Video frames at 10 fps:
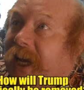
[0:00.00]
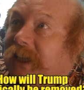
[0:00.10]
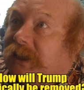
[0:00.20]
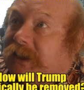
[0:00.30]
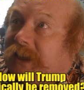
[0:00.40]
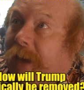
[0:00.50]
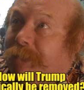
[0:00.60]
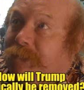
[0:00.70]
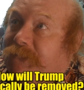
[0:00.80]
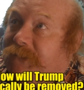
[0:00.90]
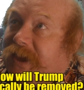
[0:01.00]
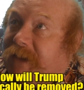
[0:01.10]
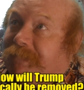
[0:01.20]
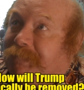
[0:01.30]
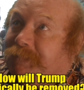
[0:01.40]
except for
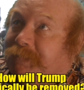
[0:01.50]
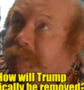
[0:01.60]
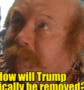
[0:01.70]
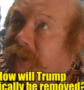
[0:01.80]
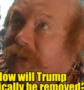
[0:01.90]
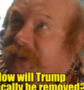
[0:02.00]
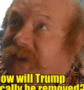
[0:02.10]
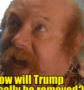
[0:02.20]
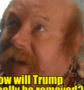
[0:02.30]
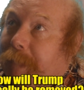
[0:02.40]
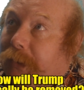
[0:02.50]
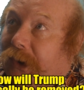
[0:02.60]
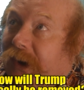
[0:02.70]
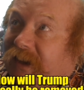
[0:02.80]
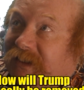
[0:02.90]
the
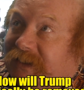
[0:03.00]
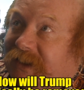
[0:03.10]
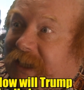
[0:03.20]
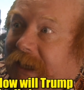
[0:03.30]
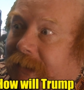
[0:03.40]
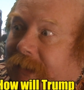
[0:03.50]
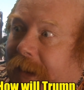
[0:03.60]
sunburn and skin